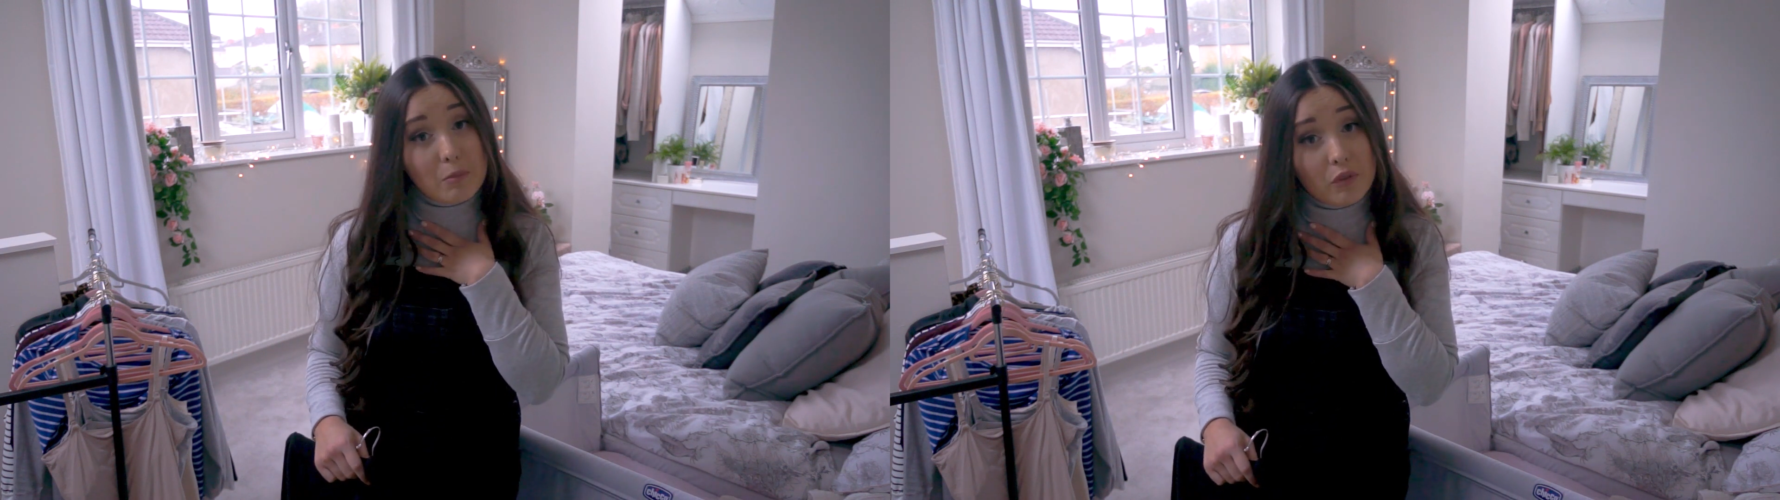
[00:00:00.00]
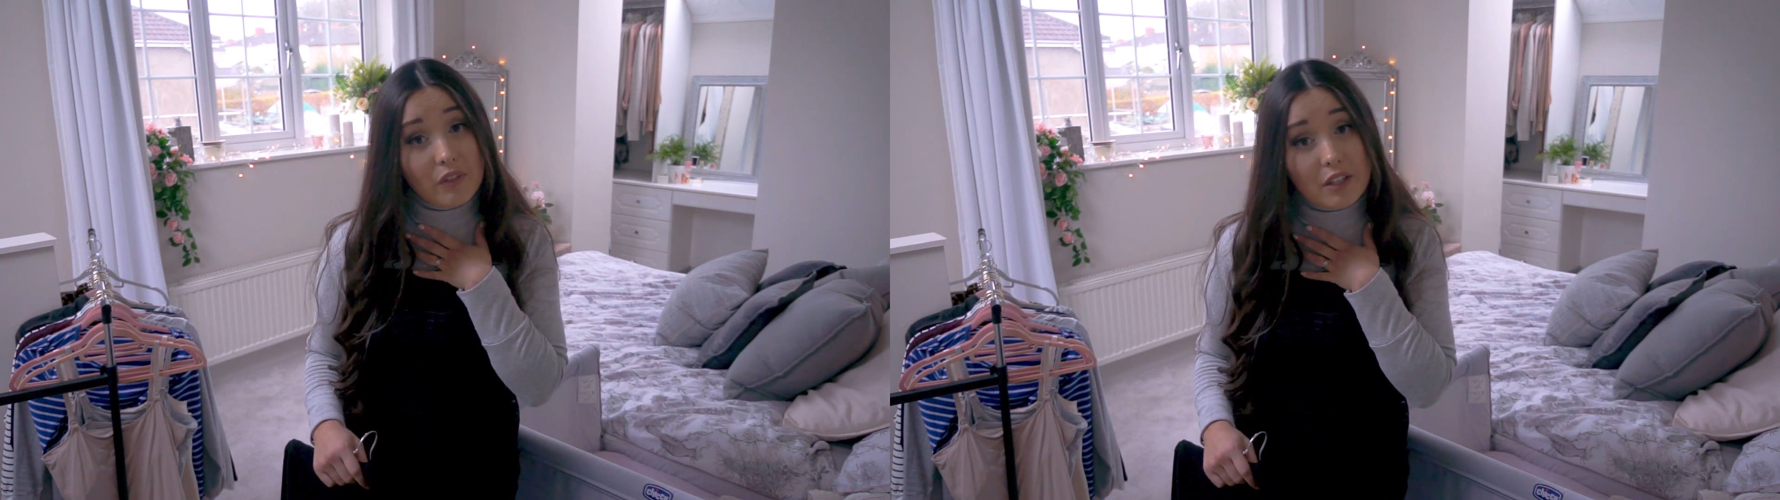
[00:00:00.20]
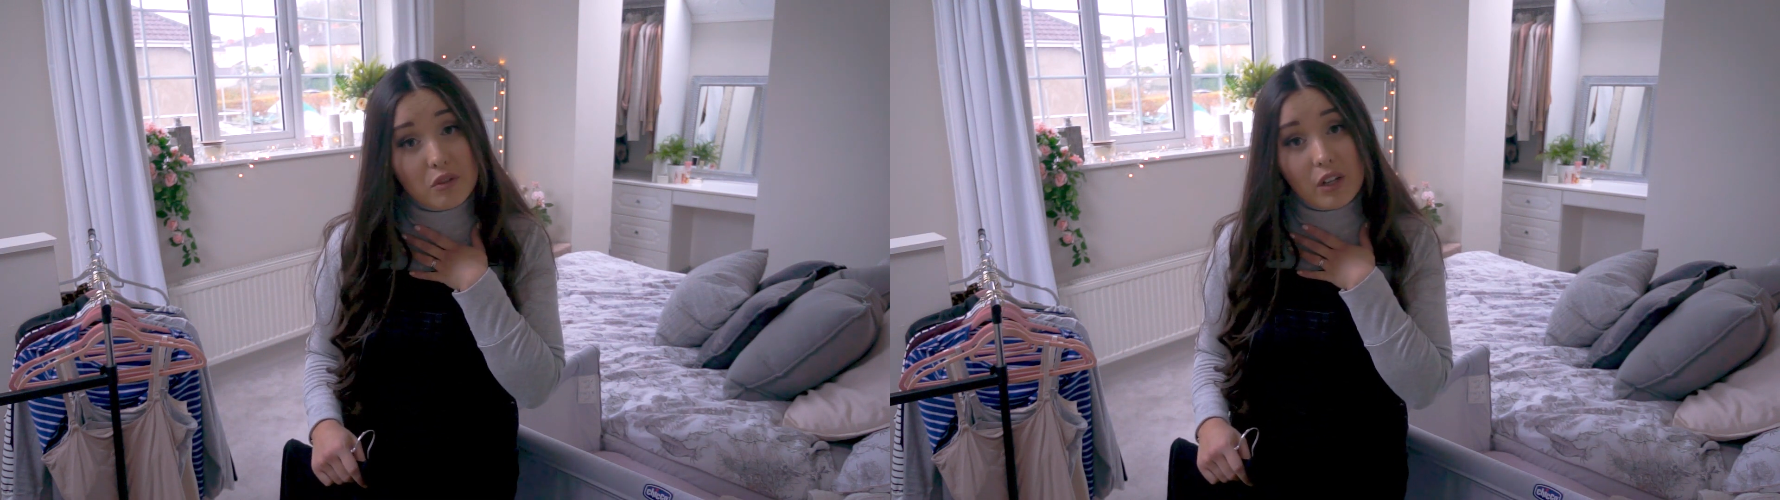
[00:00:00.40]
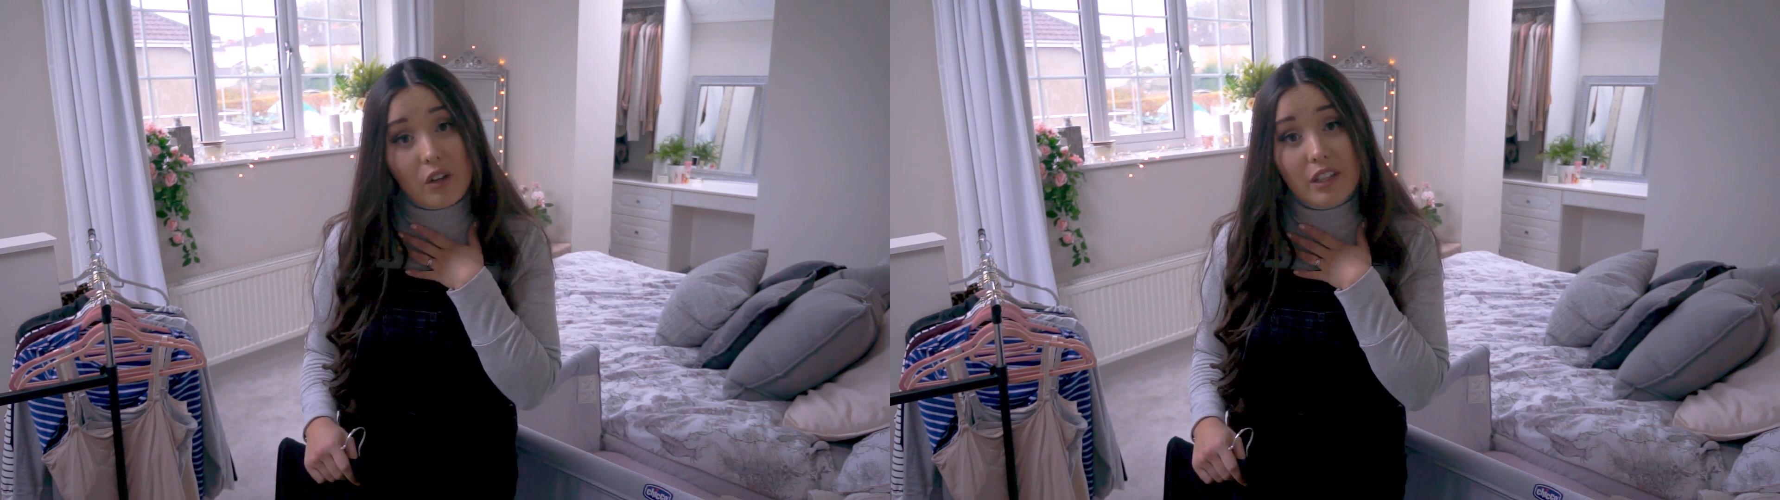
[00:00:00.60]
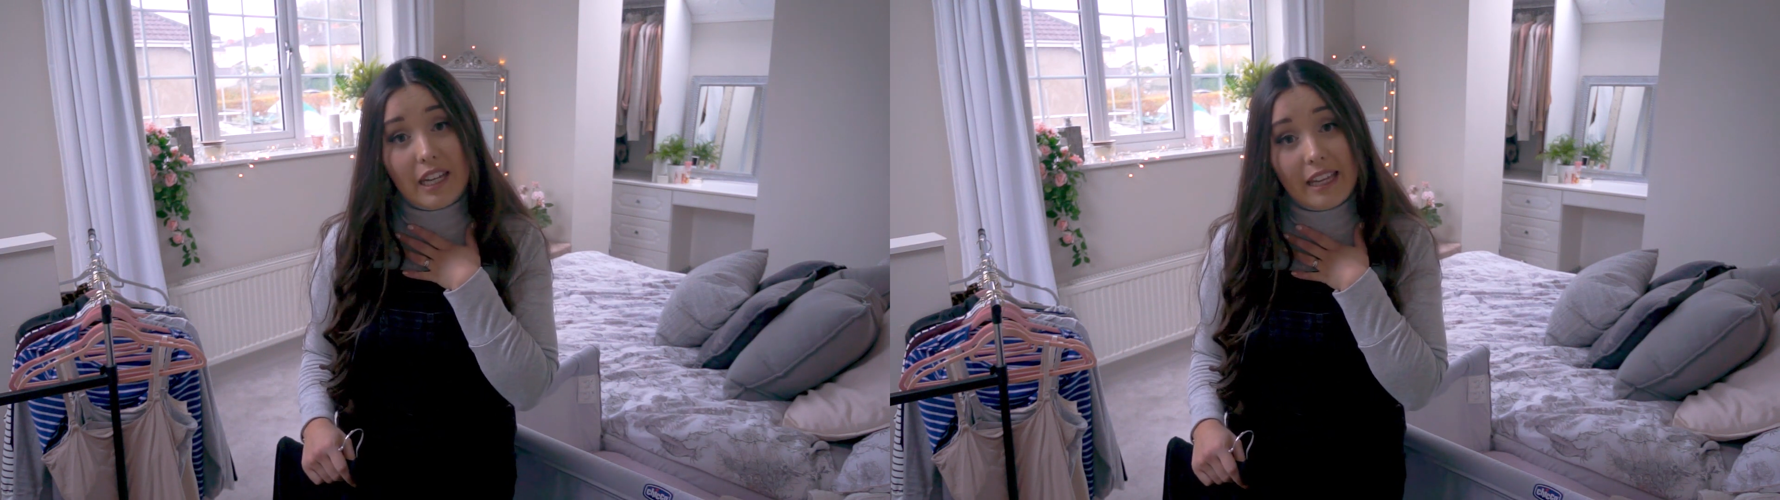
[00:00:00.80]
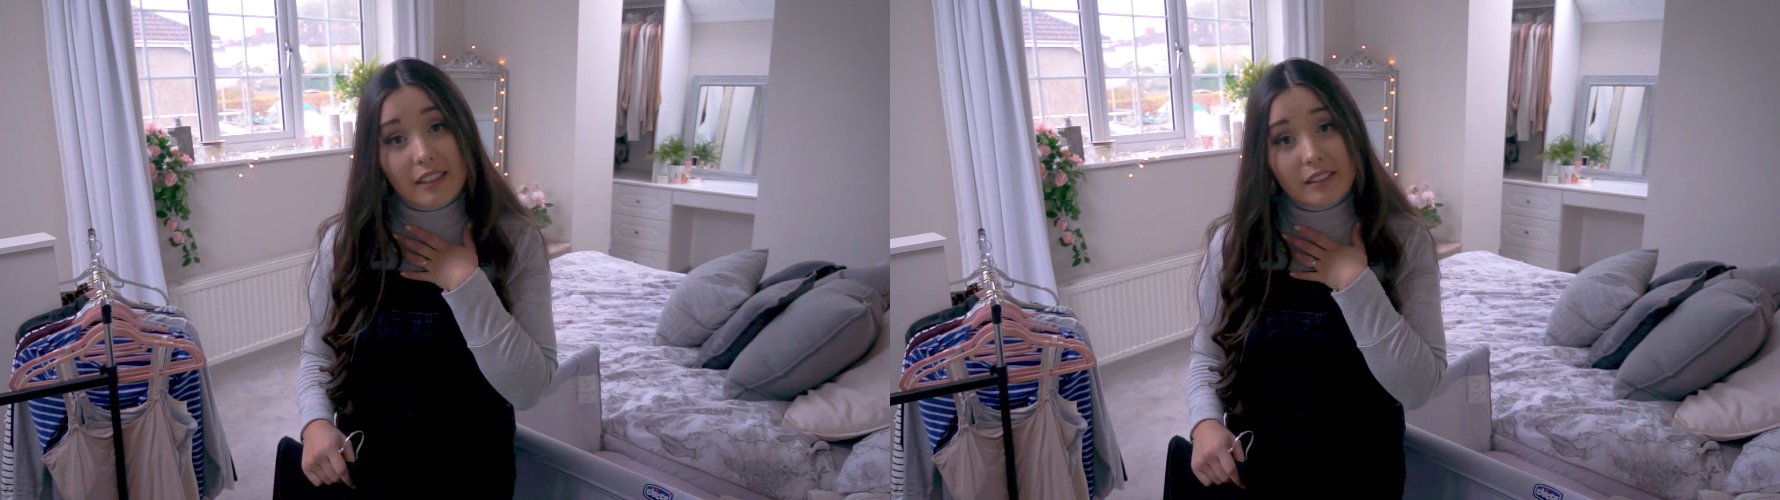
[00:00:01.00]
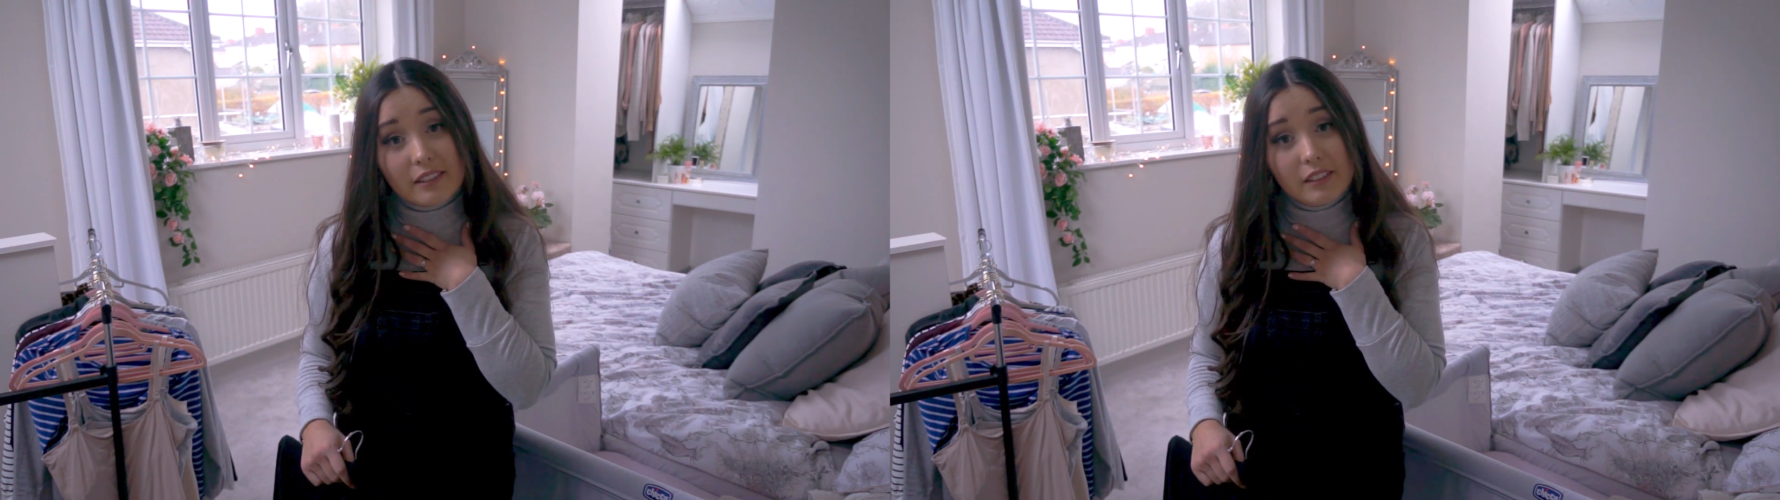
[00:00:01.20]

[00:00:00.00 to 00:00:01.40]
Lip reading: more flattering on your neck.